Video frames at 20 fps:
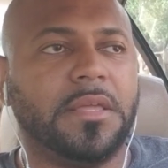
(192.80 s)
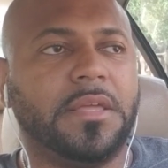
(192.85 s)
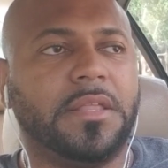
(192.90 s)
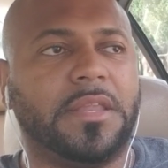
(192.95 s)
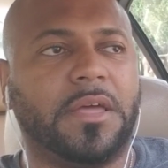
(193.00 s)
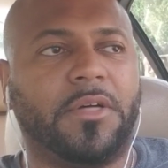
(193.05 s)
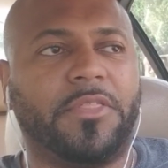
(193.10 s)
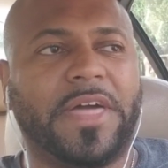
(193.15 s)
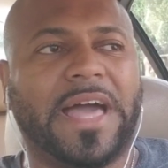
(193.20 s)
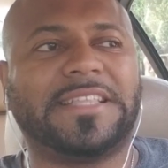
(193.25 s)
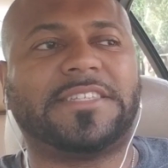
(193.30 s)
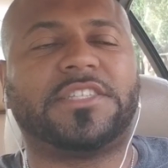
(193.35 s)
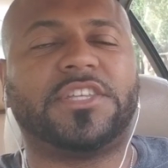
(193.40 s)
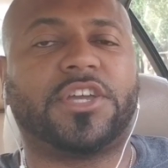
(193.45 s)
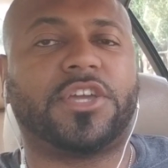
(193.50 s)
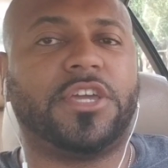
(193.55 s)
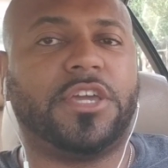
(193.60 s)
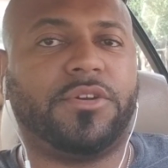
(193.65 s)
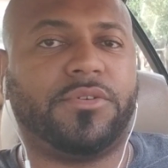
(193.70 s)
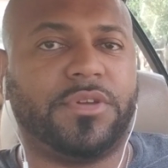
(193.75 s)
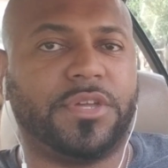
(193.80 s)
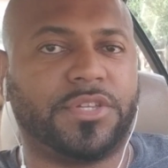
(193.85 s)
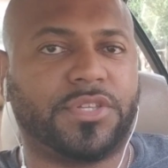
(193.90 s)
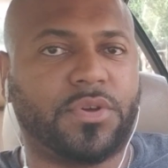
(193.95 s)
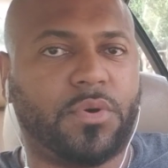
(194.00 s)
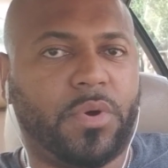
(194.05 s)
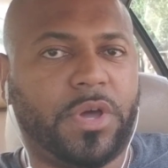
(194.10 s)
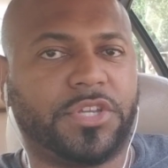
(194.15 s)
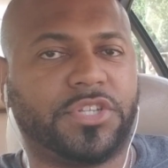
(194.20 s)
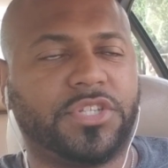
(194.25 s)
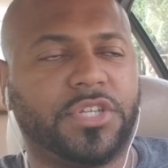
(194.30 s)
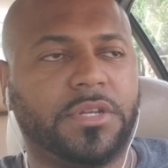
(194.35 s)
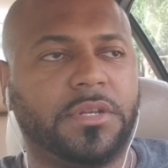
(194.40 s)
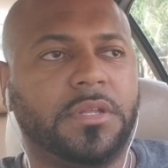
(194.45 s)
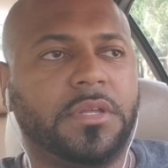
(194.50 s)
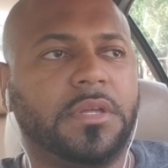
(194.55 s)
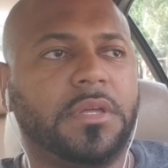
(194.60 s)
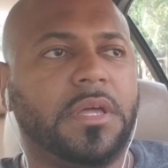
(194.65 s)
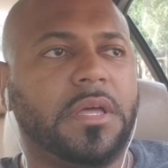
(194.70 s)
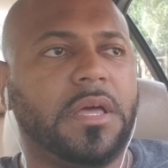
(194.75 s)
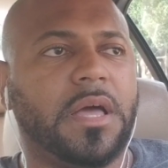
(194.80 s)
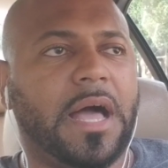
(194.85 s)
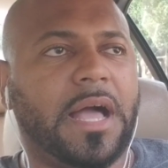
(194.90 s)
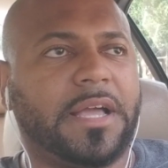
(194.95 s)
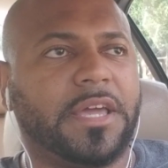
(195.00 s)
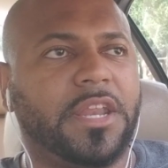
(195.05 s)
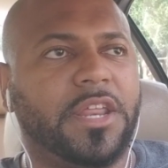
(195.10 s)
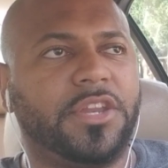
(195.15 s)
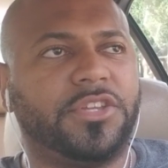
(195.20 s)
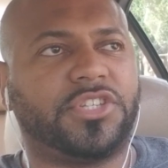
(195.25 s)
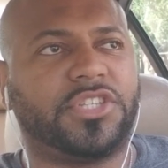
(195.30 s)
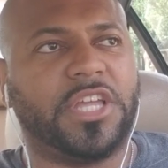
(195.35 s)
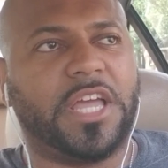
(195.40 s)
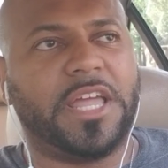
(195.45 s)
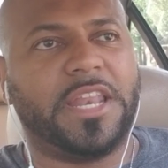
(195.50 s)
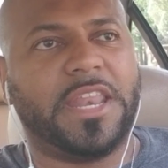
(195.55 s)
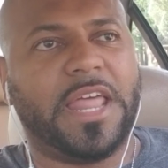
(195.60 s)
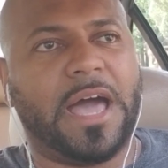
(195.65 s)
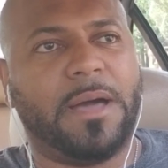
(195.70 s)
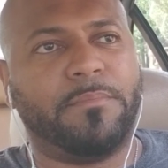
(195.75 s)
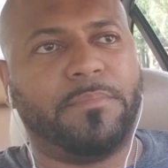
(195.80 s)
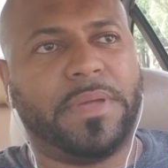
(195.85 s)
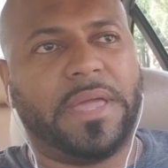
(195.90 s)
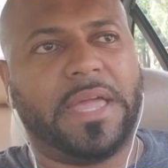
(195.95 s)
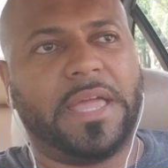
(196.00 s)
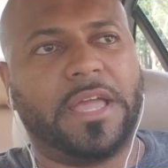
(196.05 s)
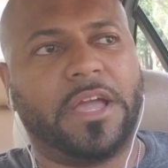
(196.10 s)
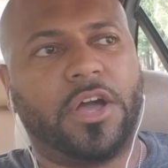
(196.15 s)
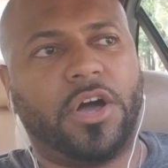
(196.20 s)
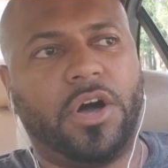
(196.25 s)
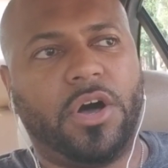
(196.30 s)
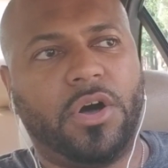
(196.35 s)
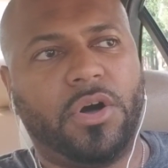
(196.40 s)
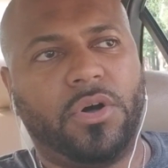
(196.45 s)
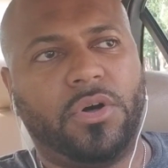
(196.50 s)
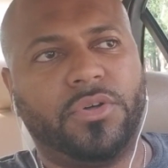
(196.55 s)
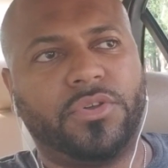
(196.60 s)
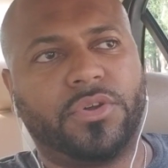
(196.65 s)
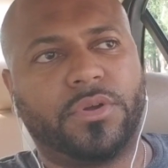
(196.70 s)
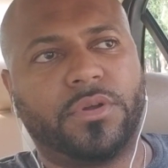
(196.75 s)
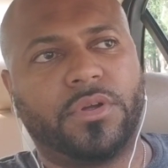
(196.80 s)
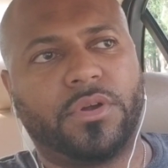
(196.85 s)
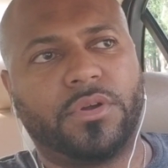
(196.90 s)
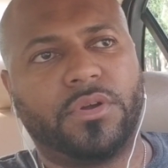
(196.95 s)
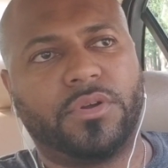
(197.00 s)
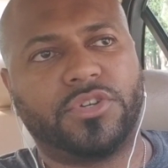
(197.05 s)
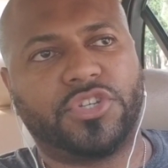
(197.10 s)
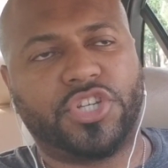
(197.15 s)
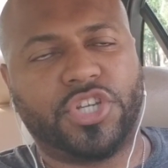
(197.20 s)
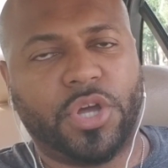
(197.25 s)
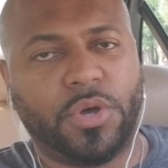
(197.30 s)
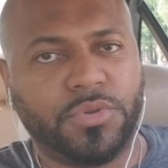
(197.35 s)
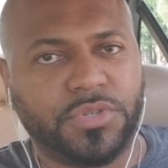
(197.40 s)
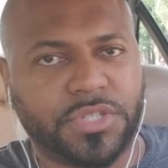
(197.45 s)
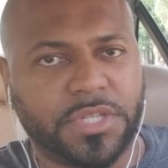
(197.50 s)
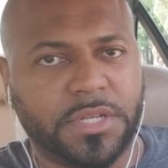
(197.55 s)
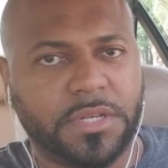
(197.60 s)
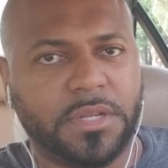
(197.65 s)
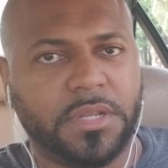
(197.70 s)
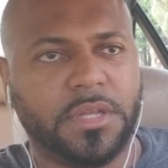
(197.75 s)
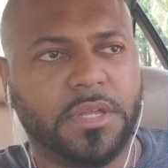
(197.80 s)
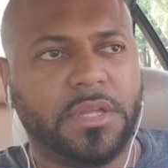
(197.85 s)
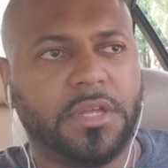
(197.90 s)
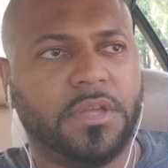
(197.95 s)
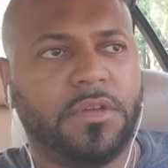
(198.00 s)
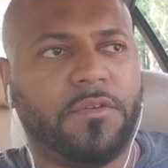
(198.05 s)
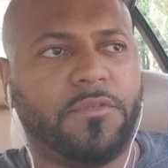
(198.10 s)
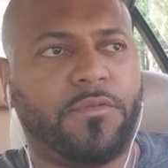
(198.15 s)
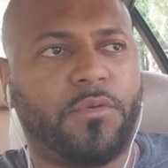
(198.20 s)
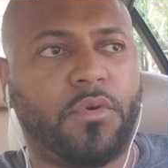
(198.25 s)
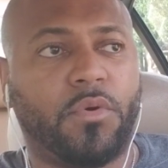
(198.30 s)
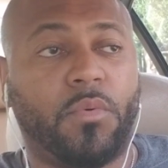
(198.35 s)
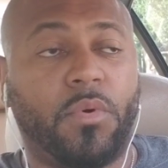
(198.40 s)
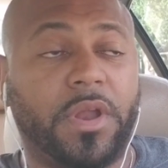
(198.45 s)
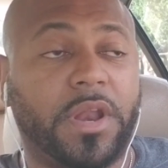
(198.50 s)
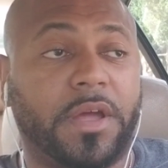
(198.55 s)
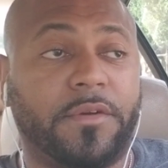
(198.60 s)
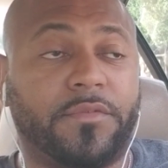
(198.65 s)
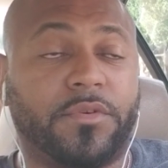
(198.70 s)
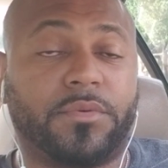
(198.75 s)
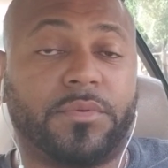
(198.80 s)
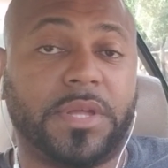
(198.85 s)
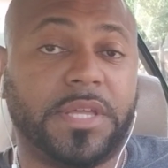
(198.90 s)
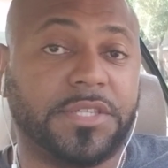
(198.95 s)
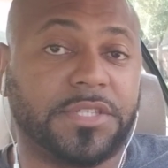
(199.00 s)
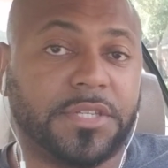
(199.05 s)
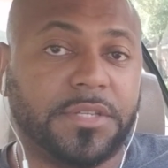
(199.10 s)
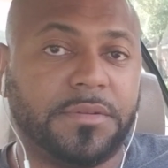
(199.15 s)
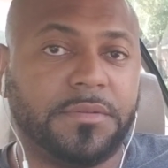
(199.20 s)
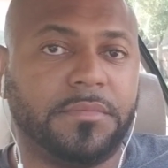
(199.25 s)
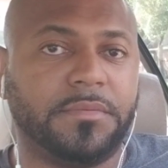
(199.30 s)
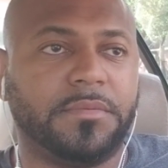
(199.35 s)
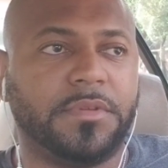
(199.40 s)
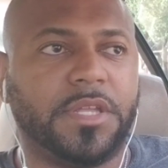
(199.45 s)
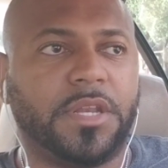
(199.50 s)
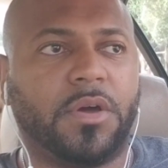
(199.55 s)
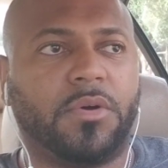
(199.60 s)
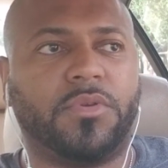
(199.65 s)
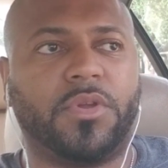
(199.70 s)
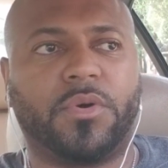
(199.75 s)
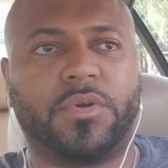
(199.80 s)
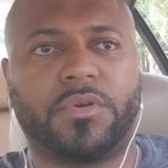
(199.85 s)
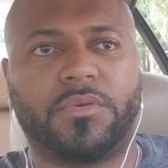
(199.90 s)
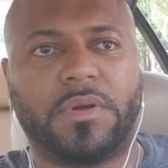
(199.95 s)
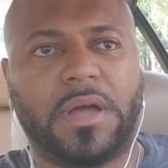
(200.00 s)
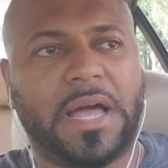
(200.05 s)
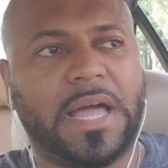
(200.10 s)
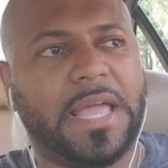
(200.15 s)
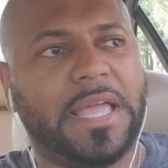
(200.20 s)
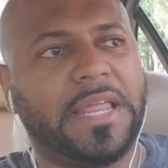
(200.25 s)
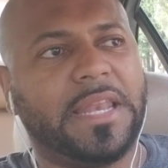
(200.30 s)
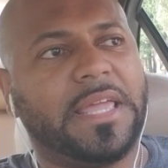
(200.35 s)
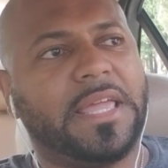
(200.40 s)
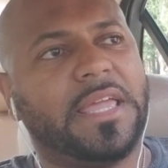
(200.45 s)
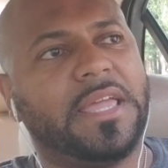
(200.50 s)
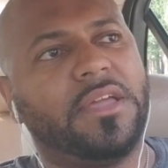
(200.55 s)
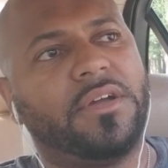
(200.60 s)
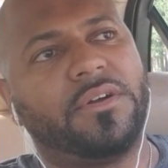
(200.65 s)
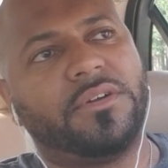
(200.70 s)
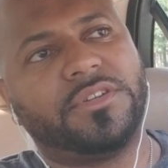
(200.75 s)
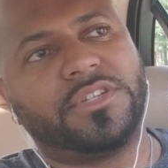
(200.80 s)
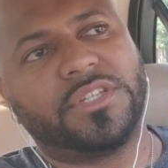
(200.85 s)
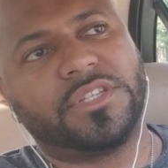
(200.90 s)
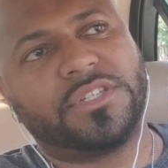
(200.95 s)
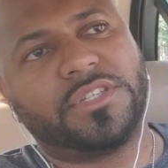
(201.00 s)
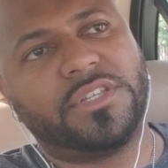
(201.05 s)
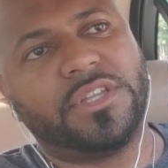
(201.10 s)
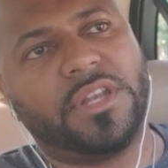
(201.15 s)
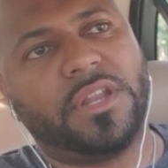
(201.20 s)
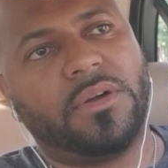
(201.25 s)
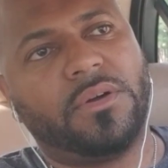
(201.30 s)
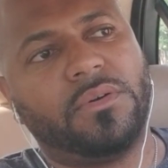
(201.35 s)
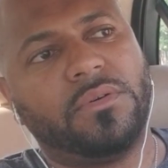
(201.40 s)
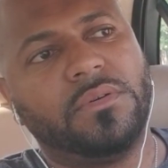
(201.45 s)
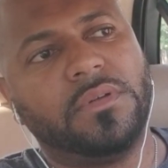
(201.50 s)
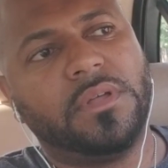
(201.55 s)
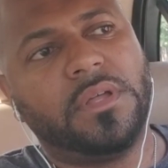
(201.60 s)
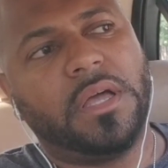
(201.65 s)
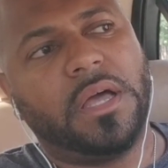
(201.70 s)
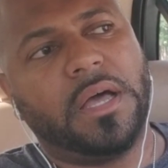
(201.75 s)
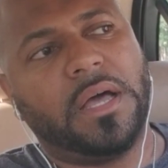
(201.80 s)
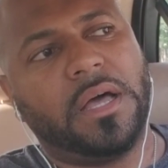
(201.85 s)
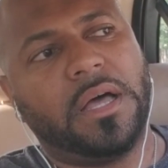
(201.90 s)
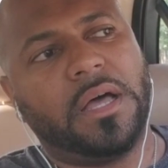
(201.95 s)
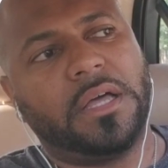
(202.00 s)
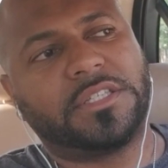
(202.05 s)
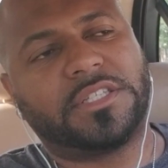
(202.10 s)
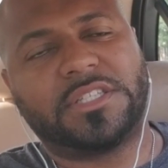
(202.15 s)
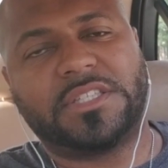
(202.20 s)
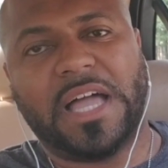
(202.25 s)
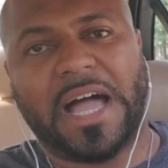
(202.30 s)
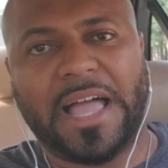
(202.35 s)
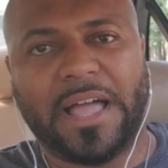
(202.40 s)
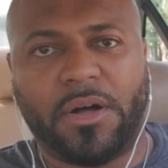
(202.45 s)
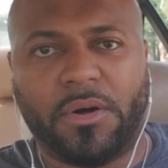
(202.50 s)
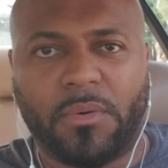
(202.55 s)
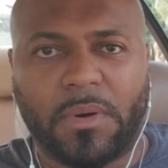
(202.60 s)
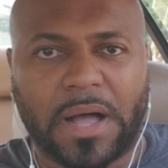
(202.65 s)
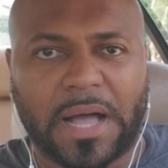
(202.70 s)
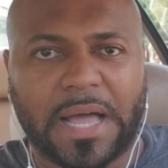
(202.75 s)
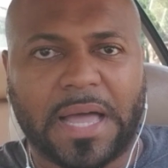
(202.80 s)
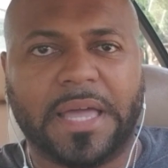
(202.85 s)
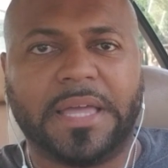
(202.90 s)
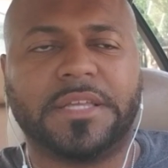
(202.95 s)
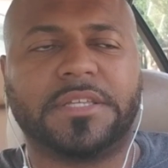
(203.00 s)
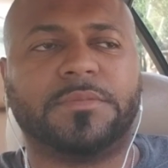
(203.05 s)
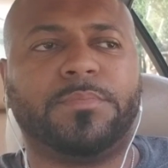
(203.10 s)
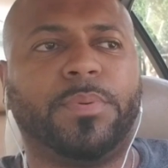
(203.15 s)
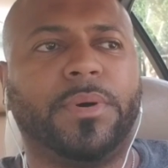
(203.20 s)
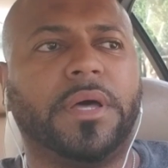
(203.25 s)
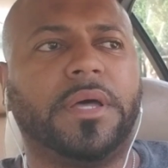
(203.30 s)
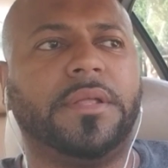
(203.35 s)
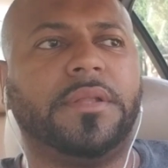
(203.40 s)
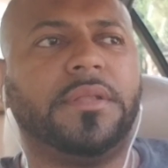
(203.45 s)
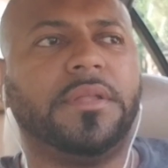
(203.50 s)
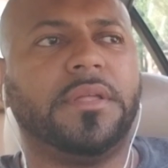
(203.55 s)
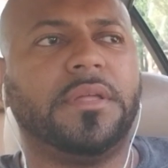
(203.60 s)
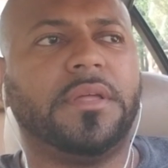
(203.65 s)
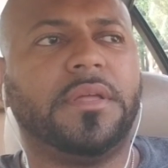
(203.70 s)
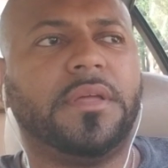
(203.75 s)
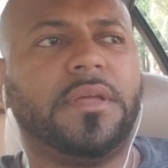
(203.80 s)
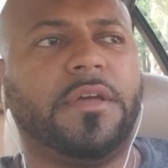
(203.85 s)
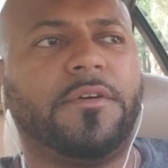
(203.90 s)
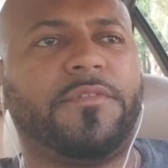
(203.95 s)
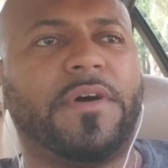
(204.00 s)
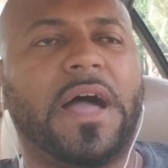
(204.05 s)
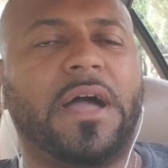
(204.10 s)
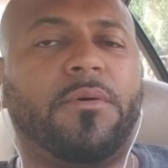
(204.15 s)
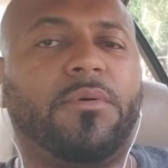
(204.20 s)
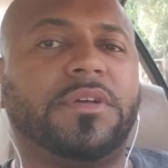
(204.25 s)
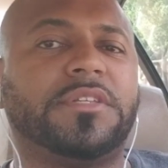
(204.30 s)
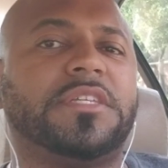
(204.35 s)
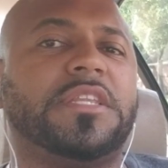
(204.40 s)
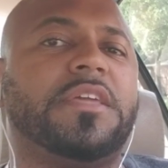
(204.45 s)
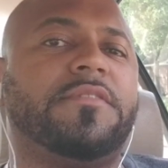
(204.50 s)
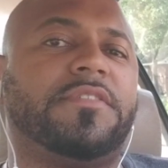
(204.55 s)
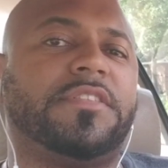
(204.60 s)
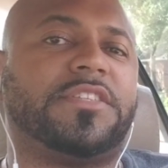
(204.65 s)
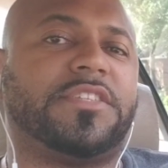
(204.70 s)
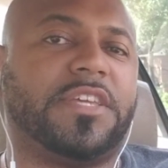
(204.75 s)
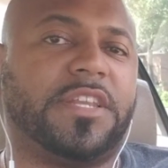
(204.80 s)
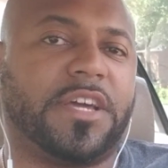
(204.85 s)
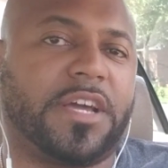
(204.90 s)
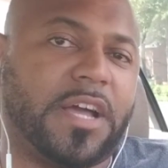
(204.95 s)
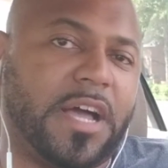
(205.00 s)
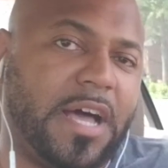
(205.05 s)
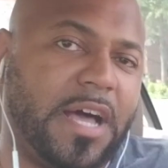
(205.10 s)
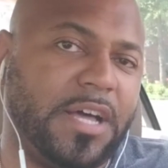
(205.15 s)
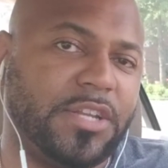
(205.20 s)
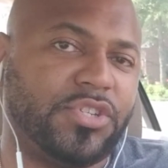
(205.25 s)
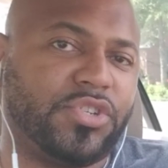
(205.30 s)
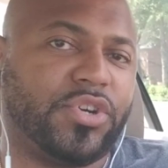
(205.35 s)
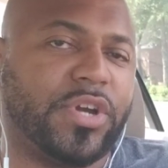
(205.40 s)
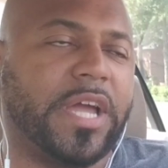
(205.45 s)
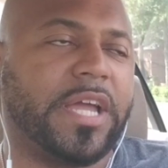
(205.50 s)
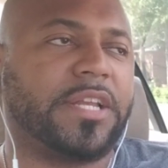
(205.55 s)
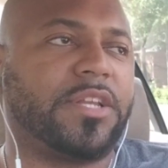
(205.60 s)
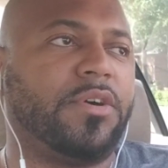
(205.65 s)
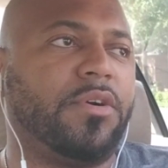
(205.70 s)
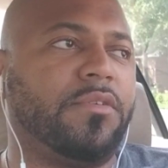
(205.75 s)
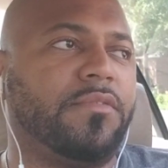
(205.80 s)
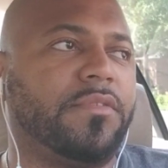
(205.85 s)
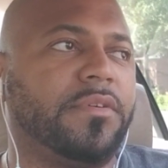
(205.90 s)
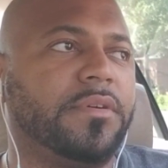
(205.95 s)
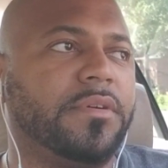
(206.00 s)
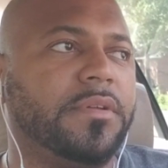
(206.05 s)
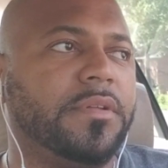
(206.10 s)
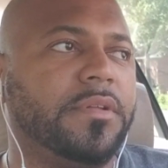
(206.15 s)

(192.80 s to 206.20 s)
Now, that's the curious question. I can understand not being called or chosen for whatever reason, you know, notoriety or just, you know, style-wise. But if I wasn't even sent a contract over,